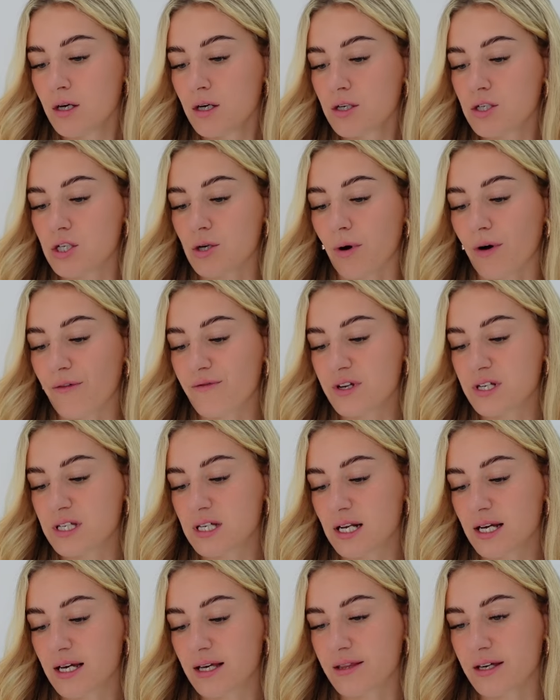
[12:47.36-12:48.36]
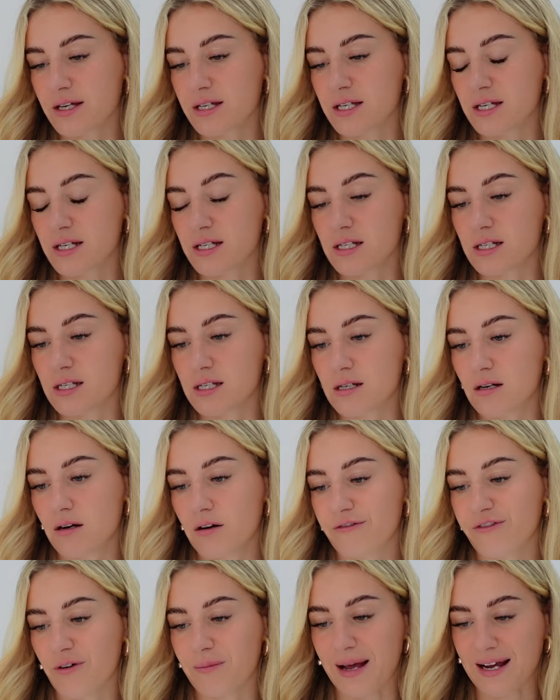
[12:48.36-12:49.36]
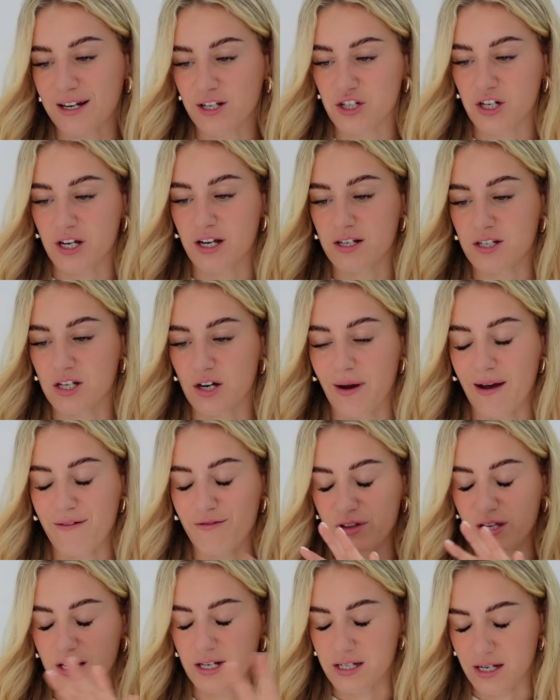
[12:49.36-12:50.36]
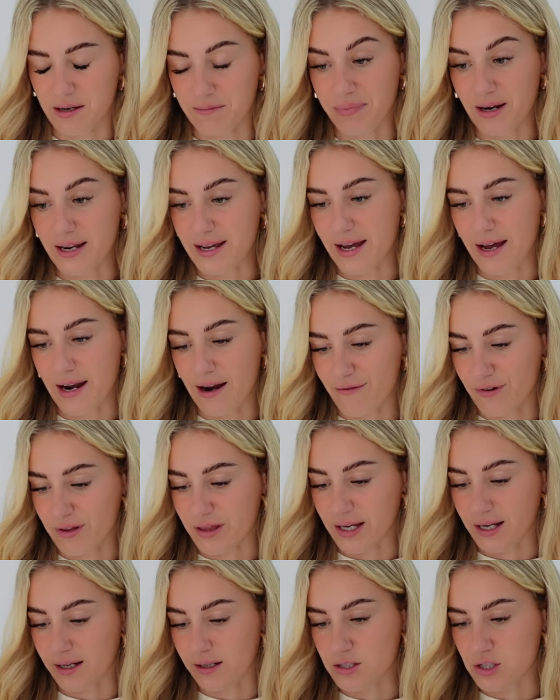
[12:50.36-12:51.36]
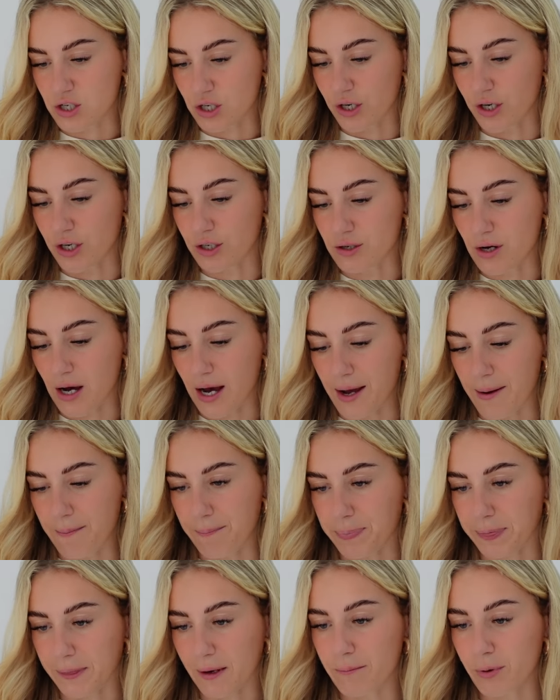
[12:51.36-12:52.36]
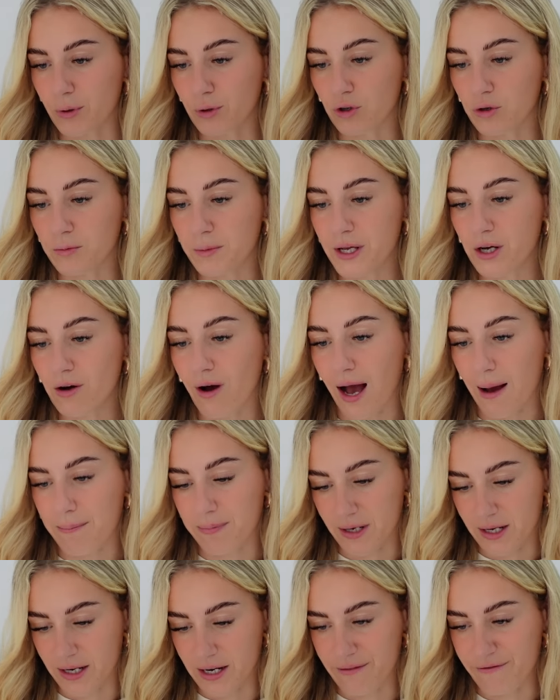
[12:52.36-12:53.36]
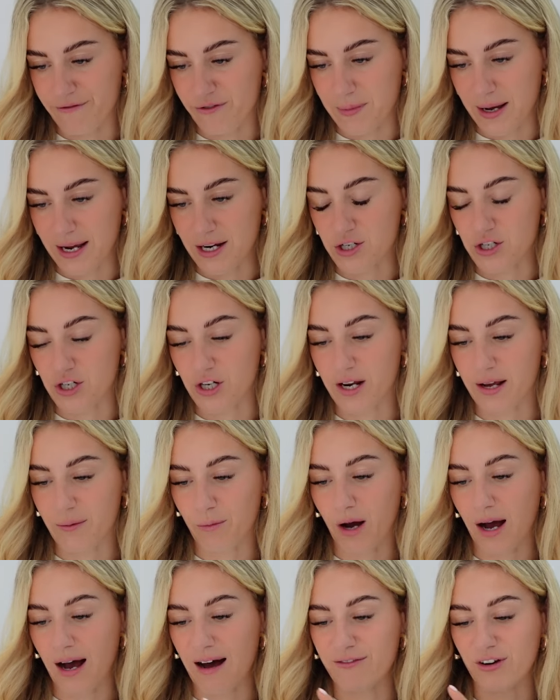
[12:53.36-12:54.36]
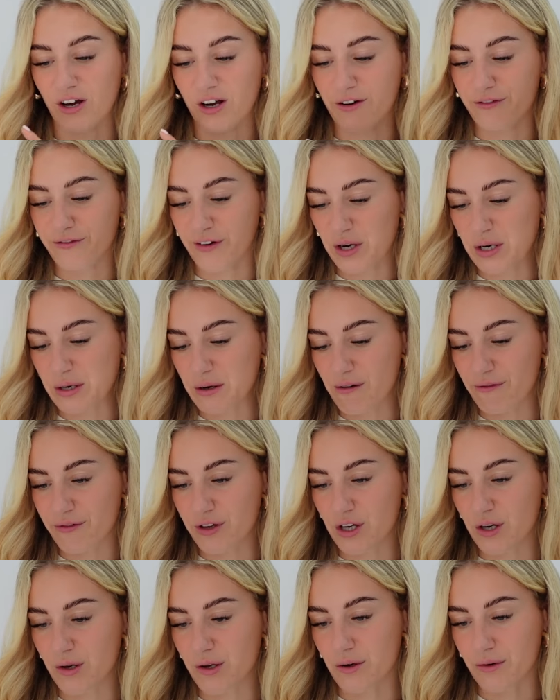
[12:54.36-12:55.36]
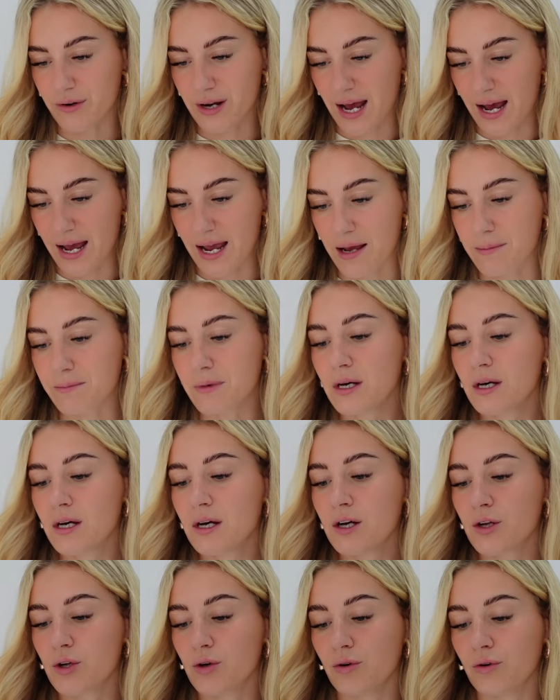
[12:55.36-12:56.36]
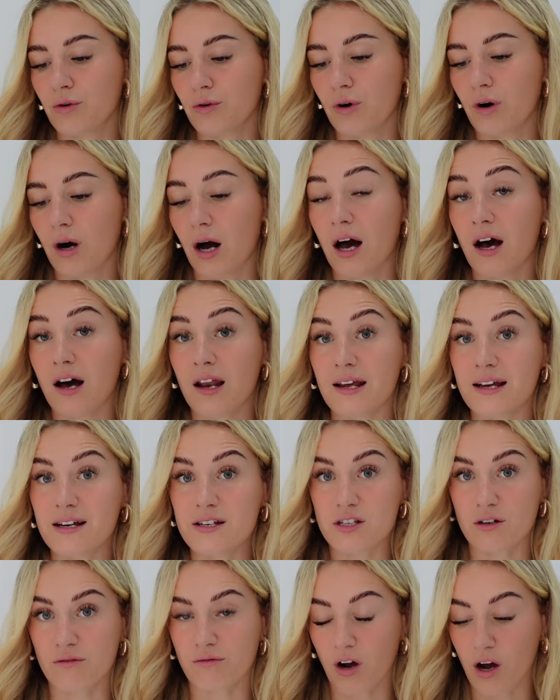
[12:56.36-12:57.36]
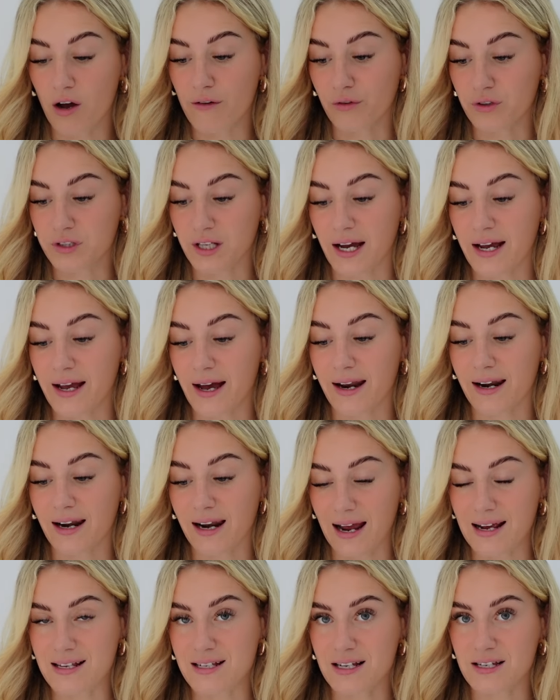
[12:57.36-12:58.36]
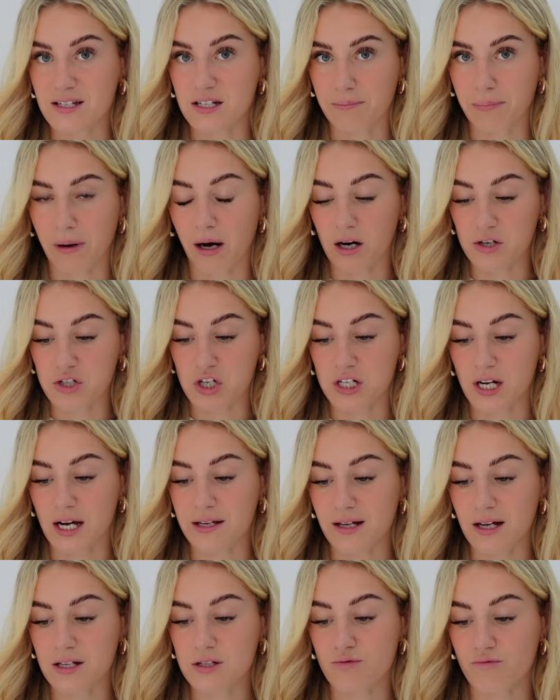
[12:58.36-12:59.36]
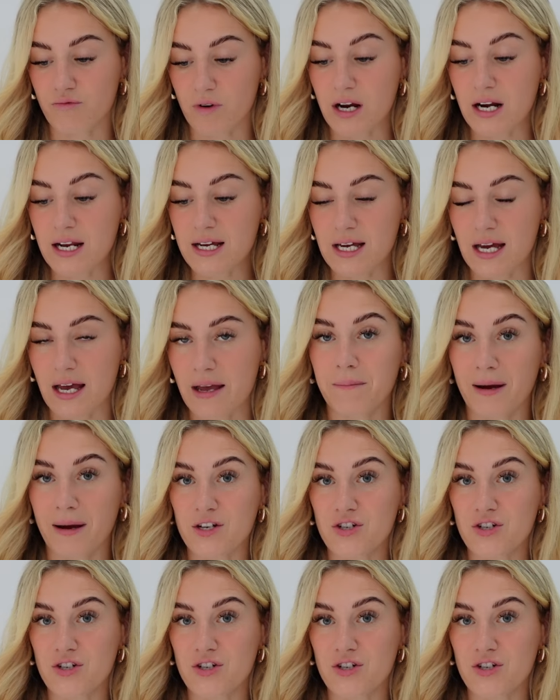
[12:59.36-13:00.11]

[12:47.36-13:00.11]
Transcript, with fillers: So obviously this is from last year, so everything's complete and everything's done. Um, but normally your applicant information, it will have like a photo of you, your name, your earliest arrival date and latest departure date. That's really key.